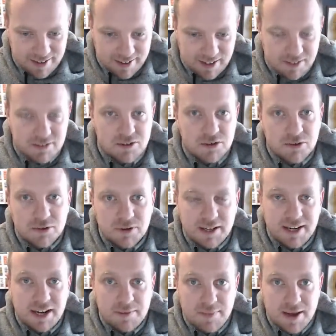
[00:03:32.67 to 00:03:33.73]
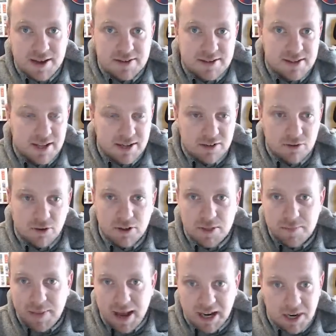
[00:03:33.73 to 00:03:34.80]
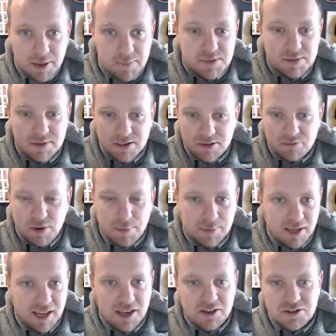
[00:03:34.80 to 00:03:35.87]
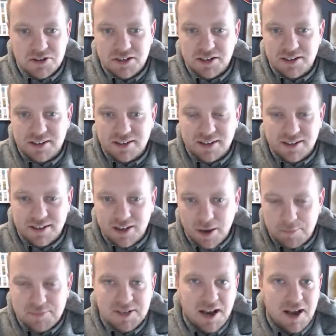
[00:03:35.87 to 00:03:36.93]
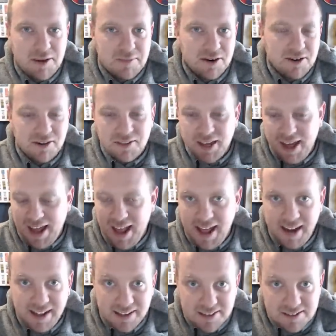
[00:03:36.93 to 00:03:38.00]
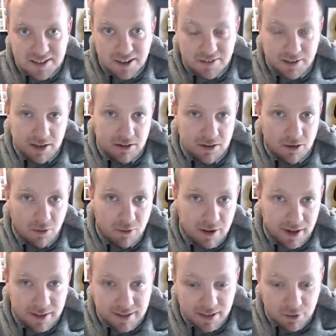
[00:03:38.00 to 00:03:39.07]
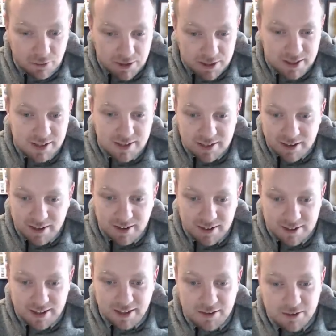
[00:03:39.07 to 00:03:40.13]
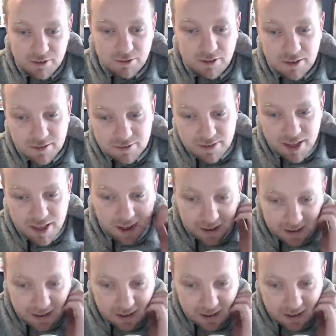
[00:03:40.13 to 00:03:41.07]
gives you a database, and they do all the backups and the replication and uptime and all that headache stuff that you don't want to deal with. They do all of that.